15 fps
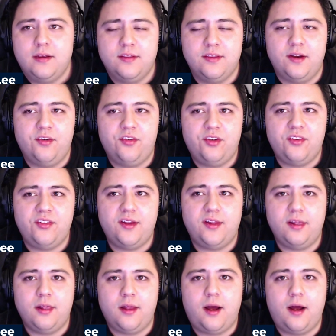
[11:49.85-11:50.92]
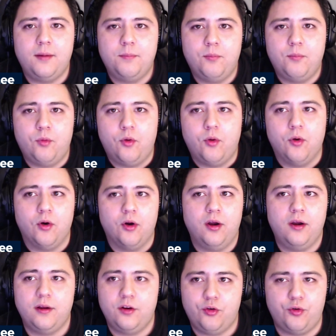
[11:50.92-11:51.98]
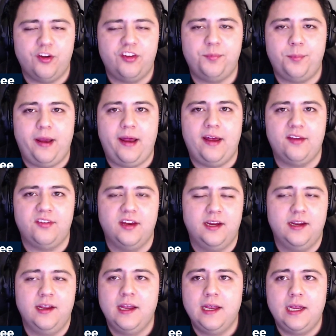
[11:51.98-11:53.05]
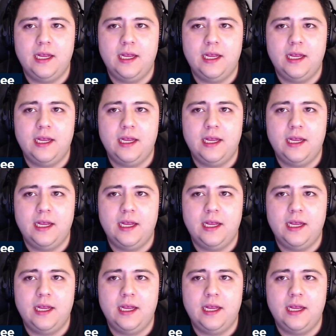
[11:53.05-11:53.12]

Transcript: There's just a lot more crisp passing